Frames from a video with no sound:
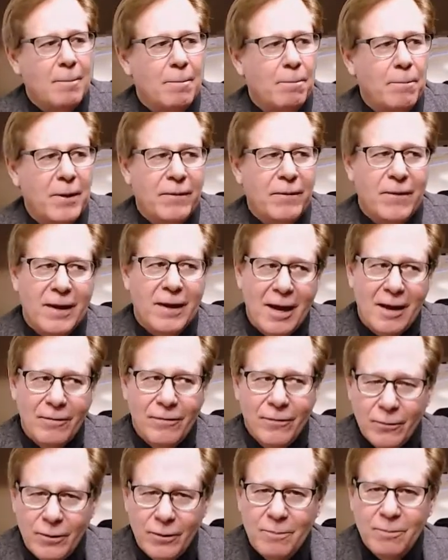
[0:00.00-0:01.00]
but they
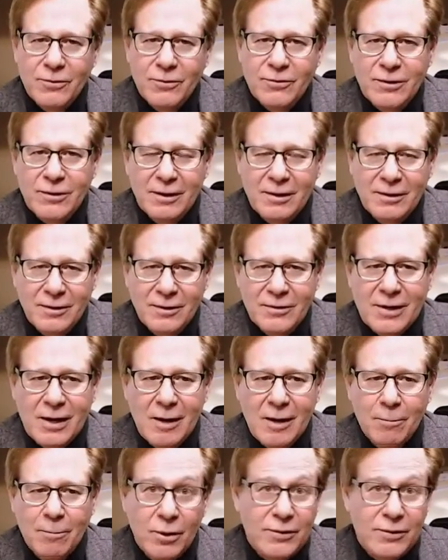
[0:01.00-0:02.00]
got 3% in
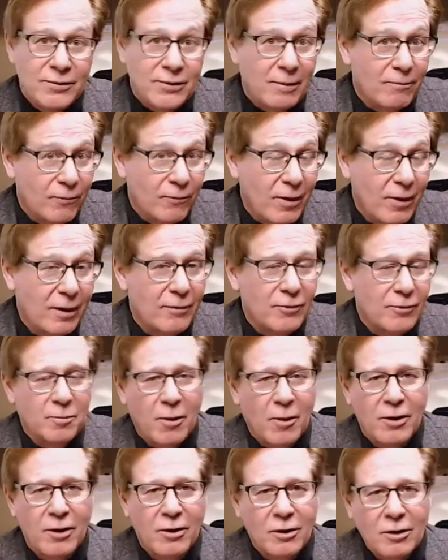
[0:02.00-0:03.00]
discount points up front as
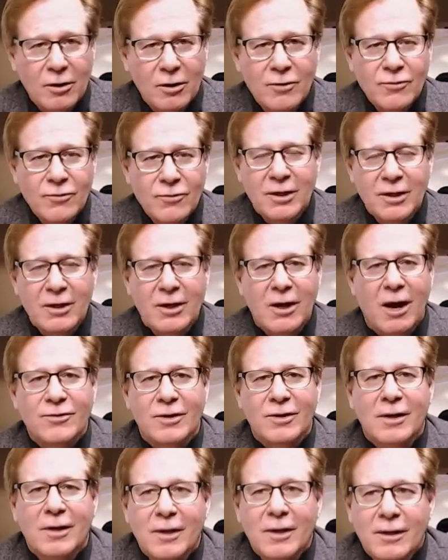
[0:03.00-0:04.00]
part of your closing
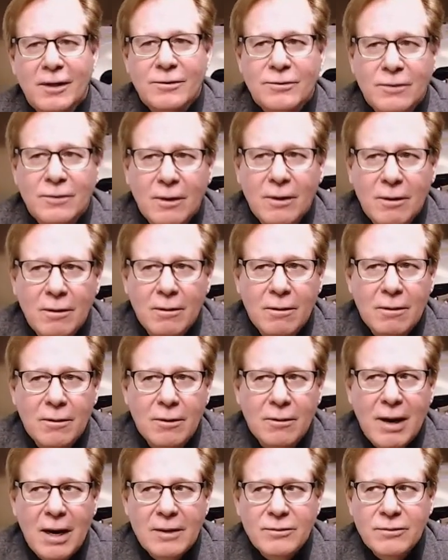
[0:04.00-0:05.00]
costs. So
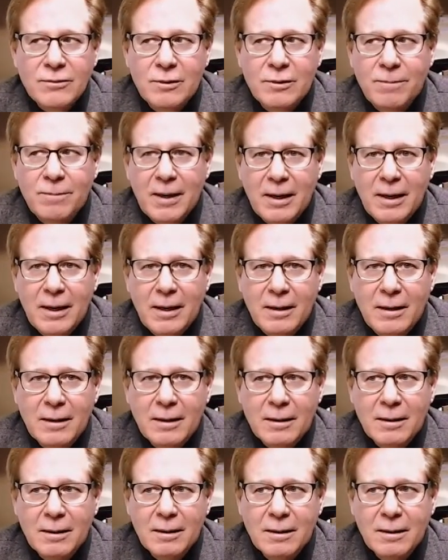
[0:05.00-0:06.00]
you actually
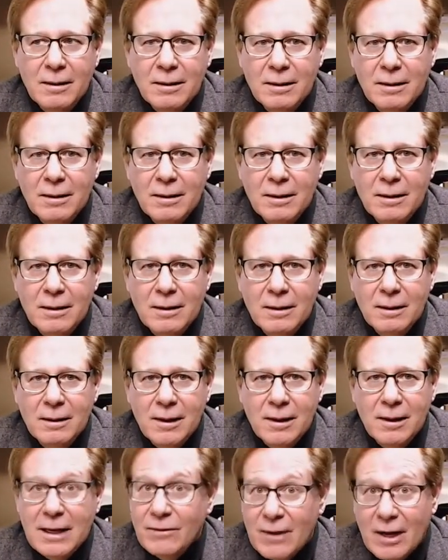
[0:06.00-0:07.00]
paid
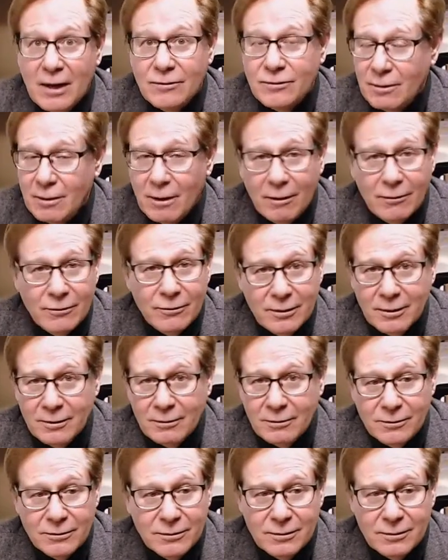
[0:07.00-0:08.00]
$8,000 in
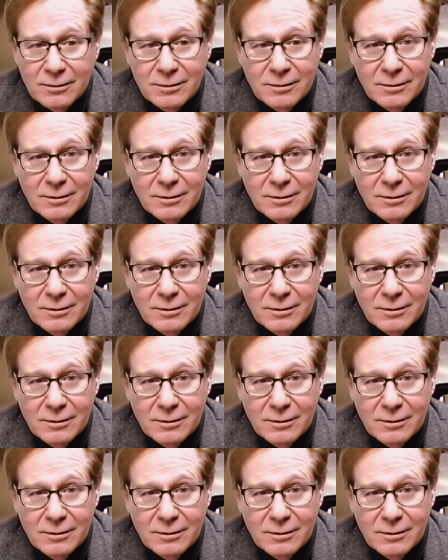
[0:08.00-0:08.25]
interest